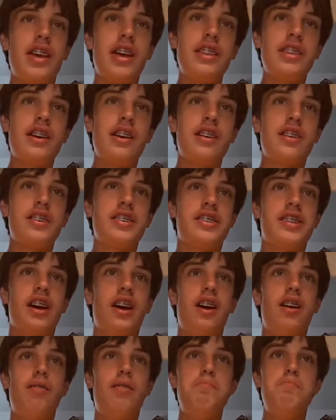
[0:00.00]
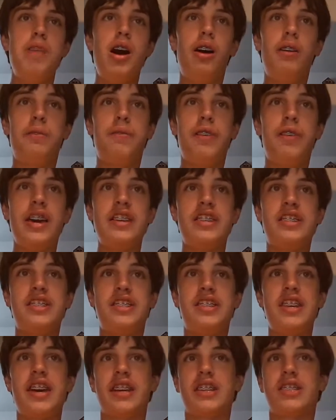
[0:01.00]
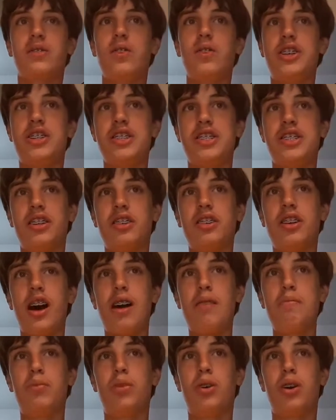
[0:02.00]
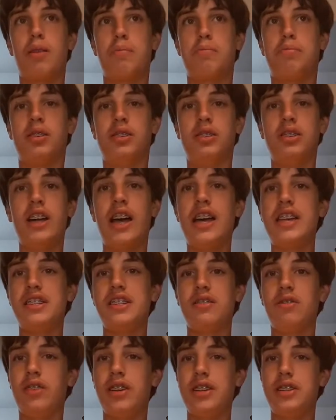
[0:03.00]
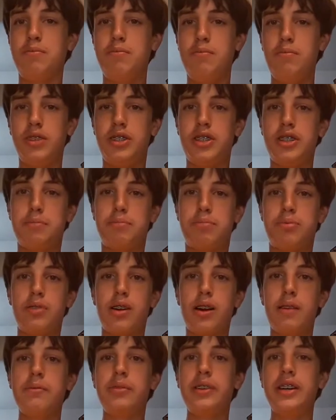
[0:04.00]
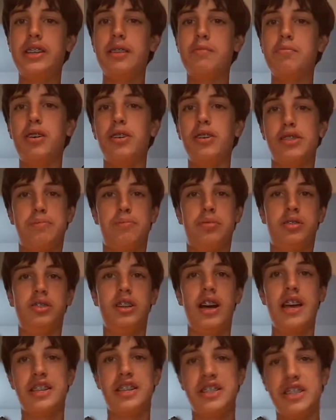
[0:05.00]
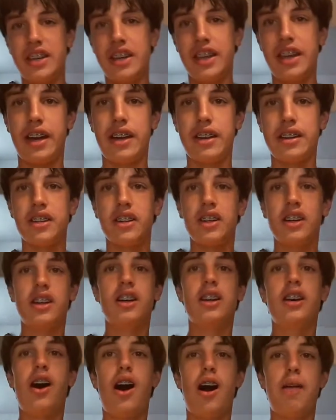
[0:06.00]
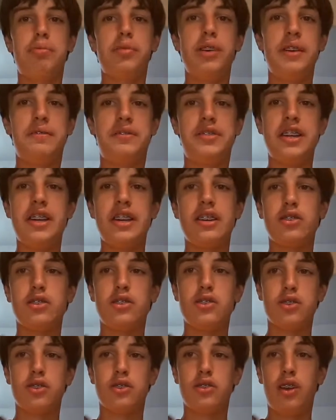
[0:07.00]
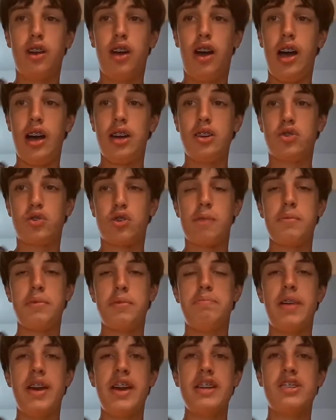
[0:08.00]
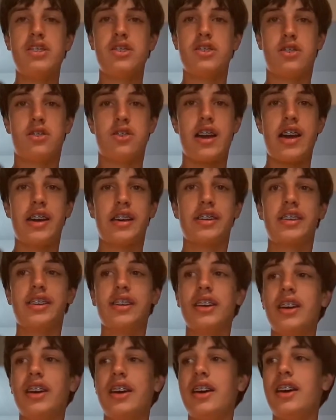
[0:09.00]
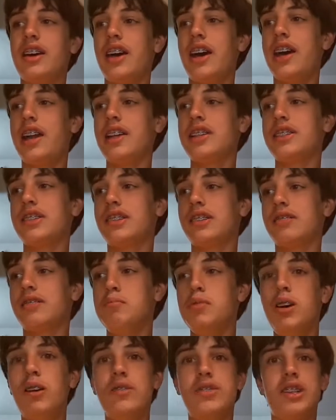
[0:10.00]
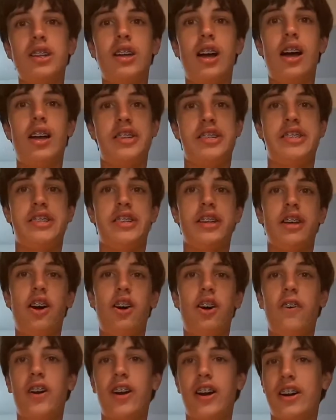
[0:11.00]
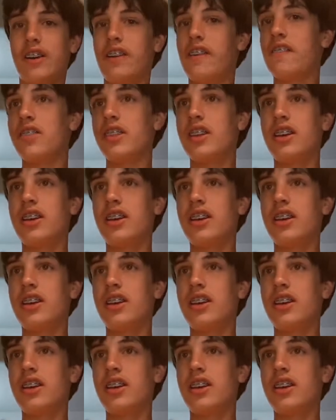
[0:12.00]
Then there's Melt Phase 6, which is a lot more which is probably the most pleasant and uplifting drum and bass track, and it moves a lot slower.